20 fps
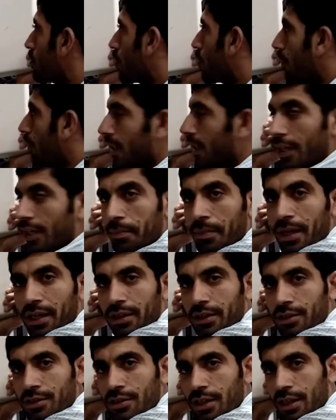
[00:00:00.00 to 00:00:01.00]
So when I
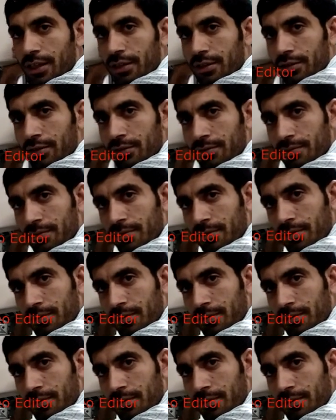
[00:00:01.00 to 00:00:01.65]
make reset,